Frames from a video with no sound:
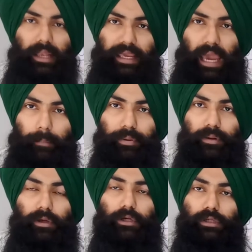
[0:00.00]
cap.
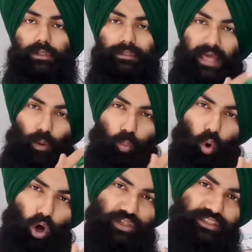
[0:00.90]
There
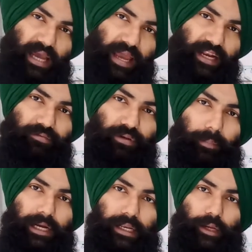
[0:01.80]
was an
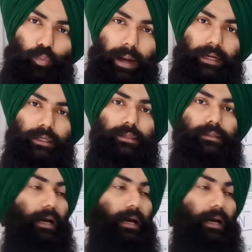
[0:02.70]
inflammatory event. The